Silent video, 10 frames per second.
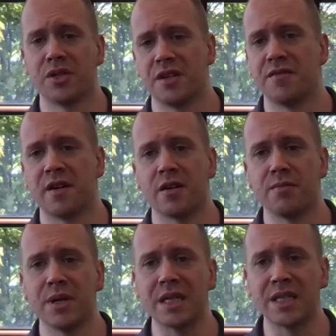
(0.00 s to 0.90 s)
is a very
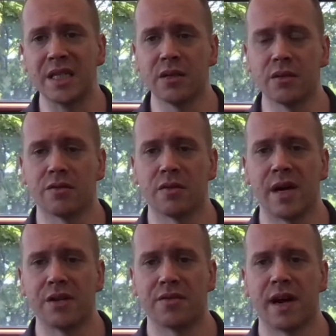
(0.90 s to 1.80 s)
big deal for
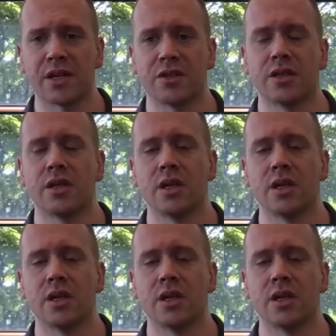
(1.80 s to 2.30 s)
manufacturing.